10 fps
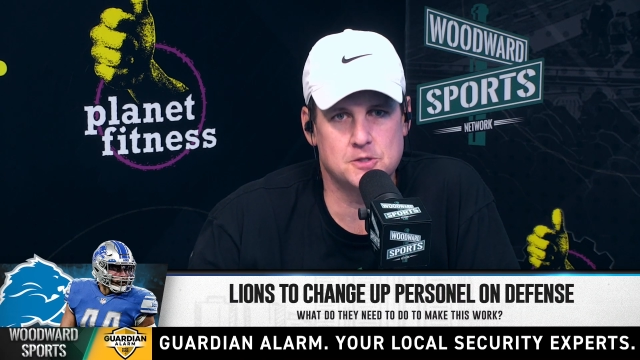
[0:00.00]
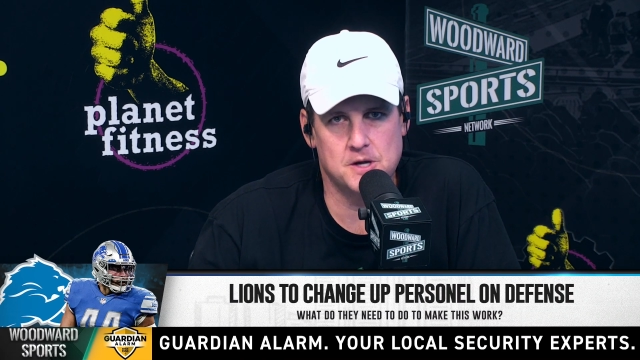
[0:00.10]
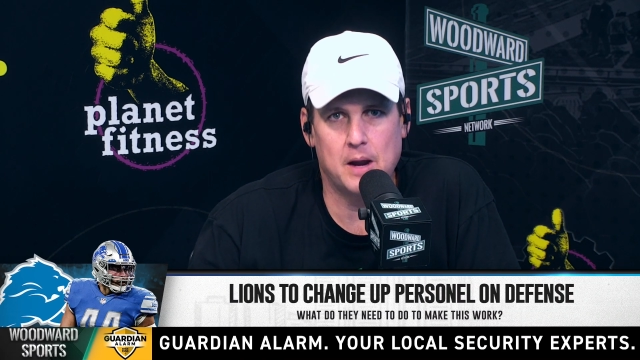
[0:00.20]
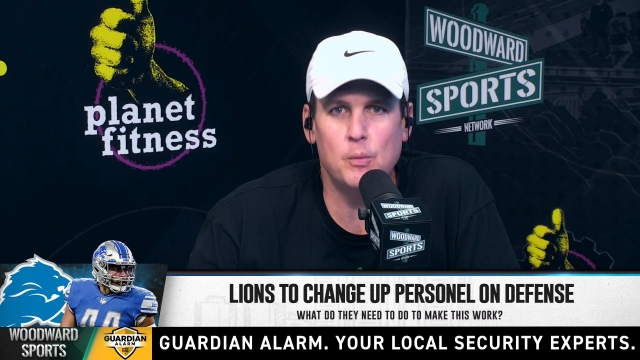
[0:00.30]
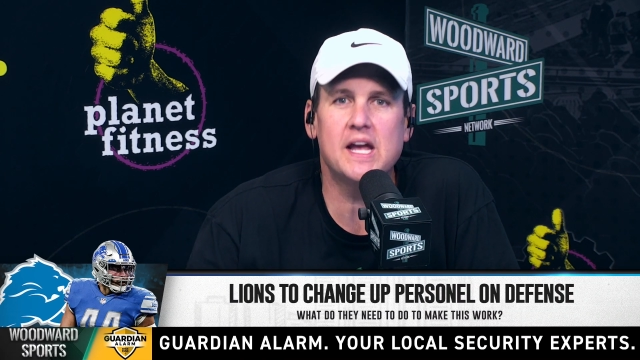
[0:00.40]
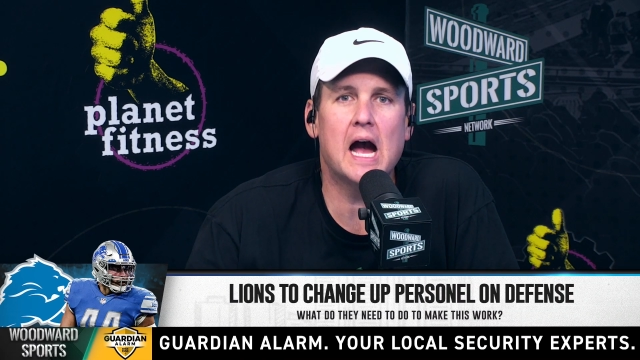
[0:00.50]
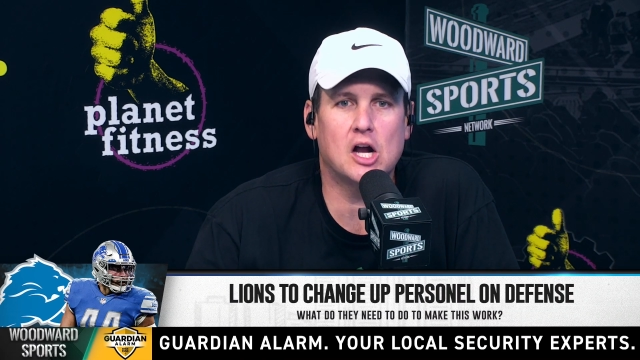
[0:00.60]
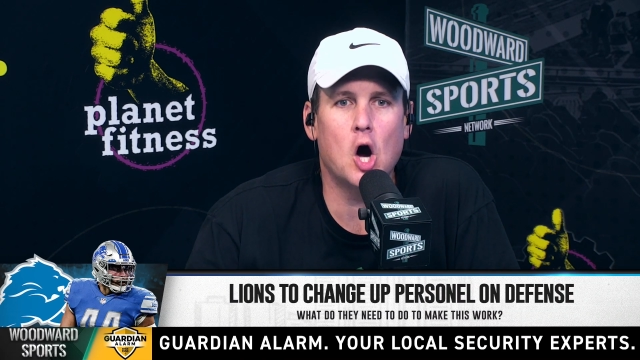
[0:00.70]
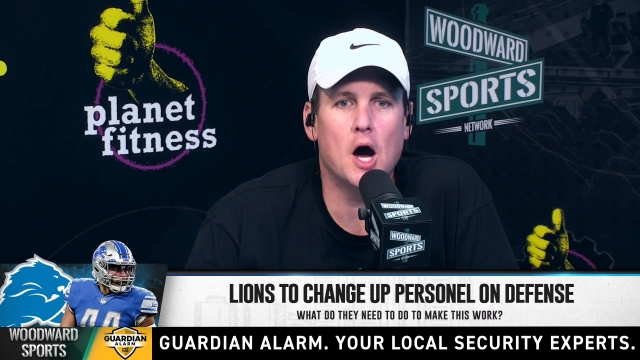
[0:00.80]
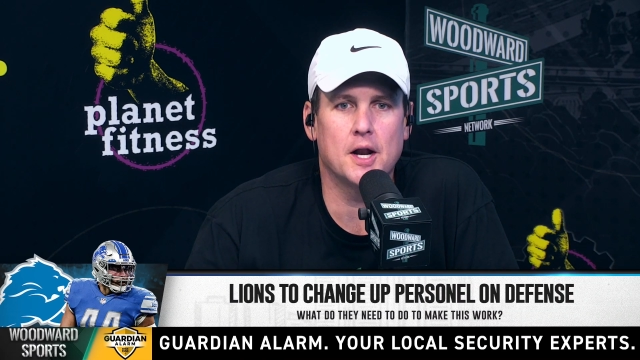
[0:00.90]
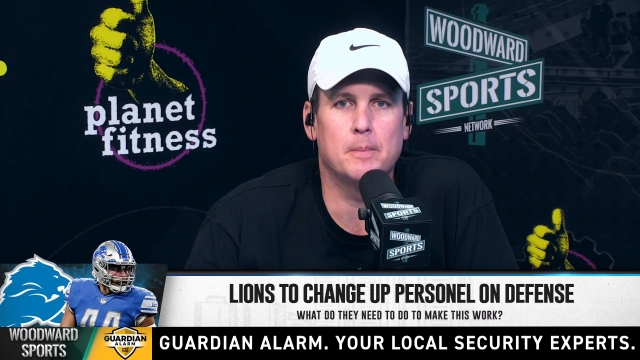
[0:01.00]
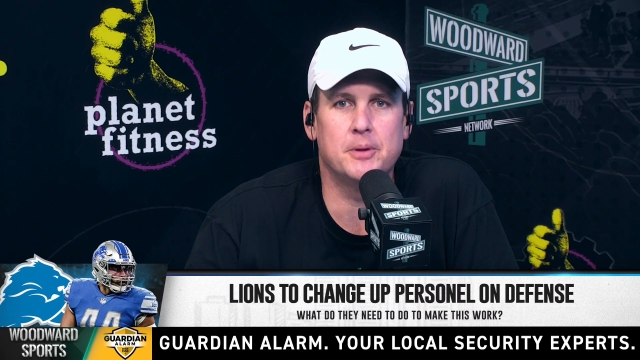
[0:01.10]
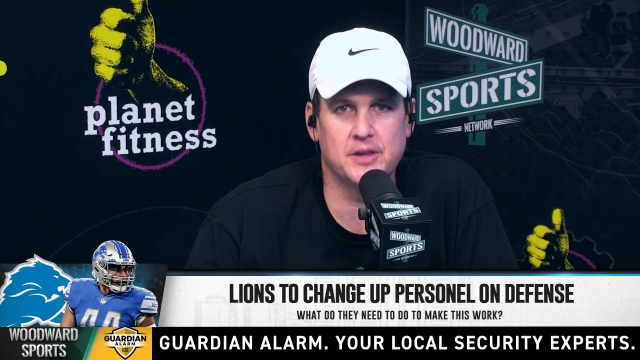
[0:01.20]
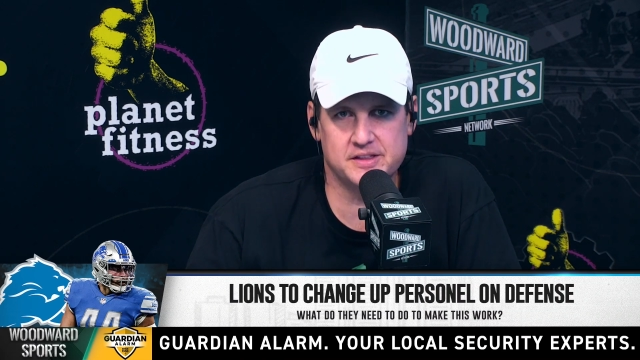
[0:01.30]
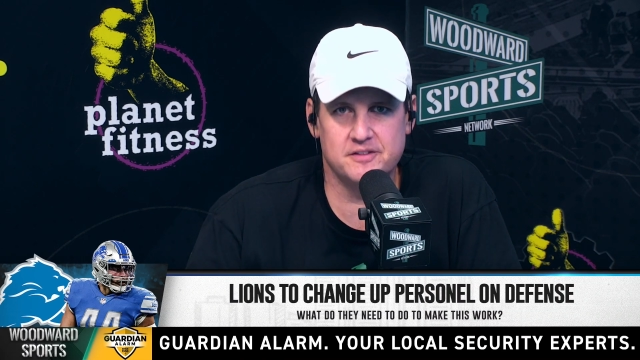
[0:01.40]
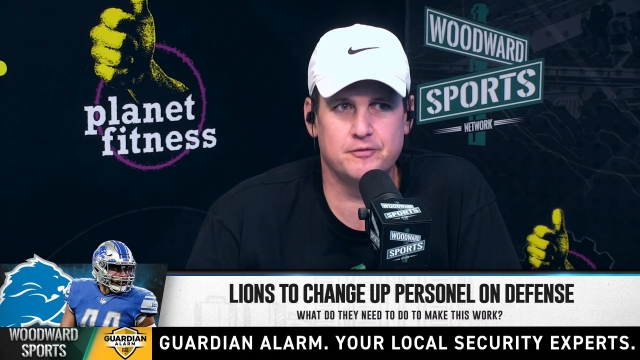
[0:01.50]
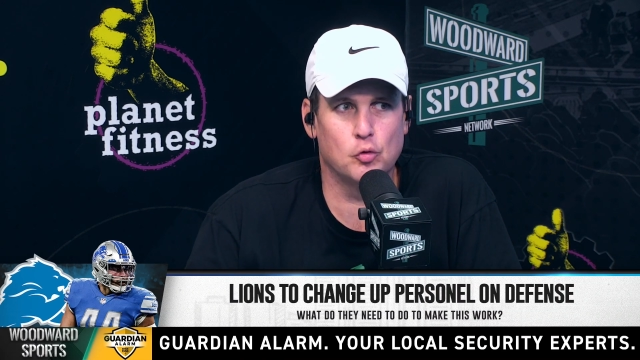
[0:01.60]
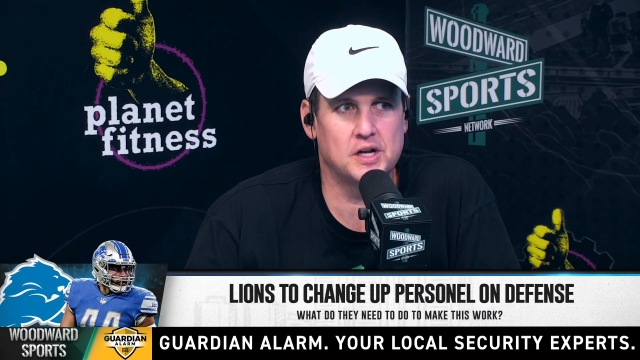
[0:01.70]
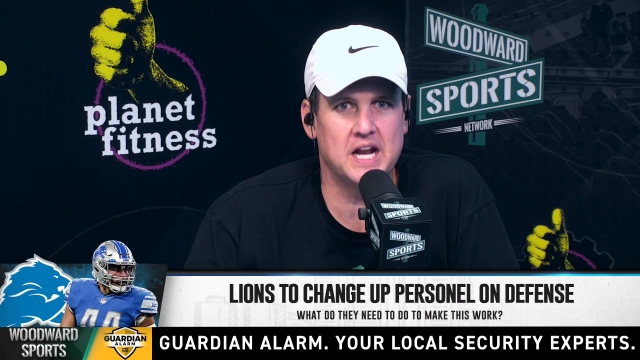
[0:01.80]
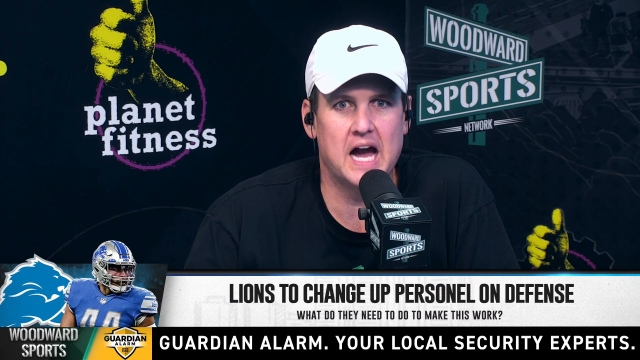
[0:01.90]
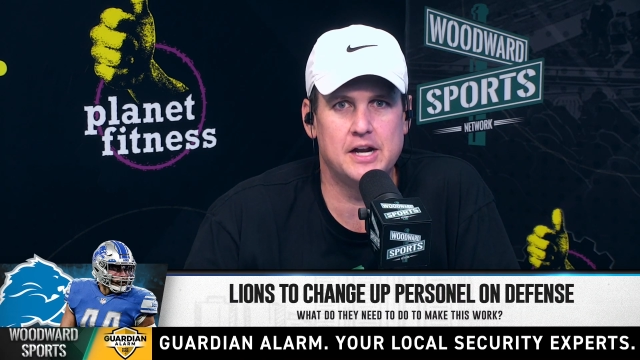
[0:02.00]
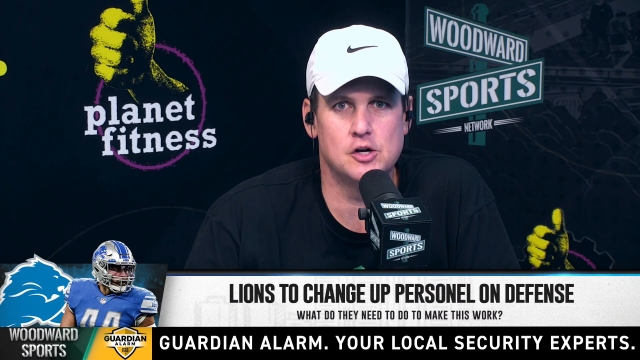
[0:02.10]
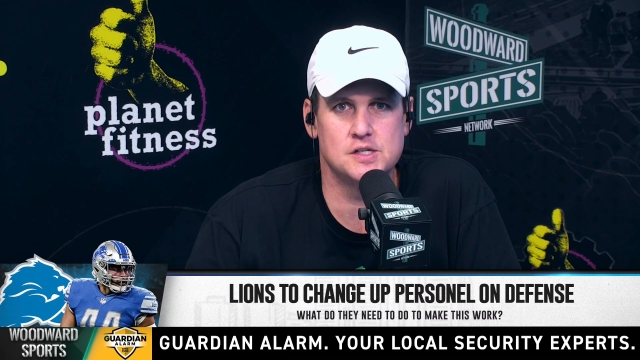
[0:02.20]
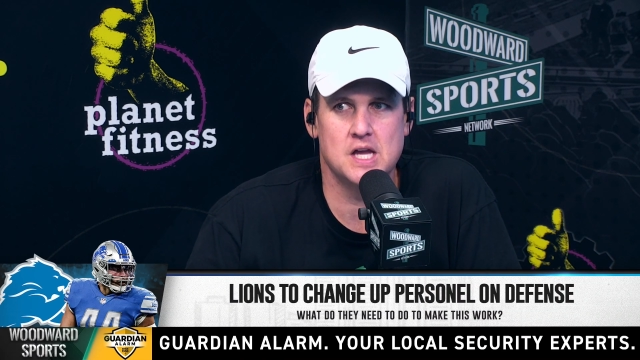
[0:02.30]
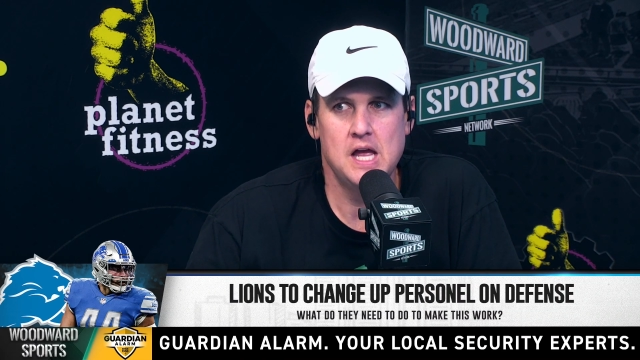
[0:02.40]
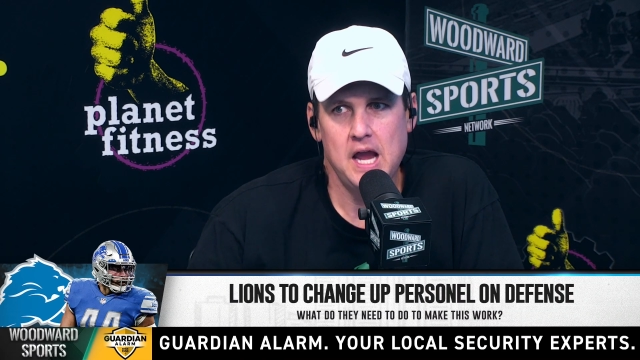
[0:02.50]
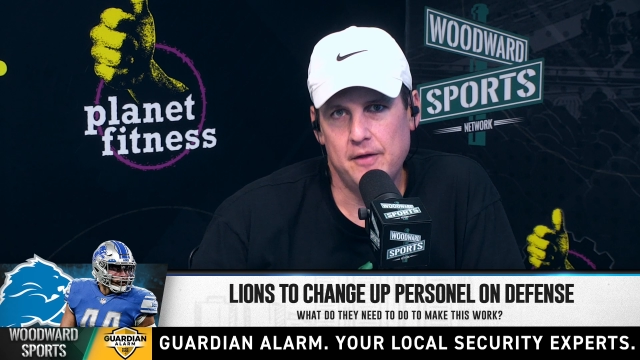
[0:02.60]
yesterday and we got caught up in like the 49ers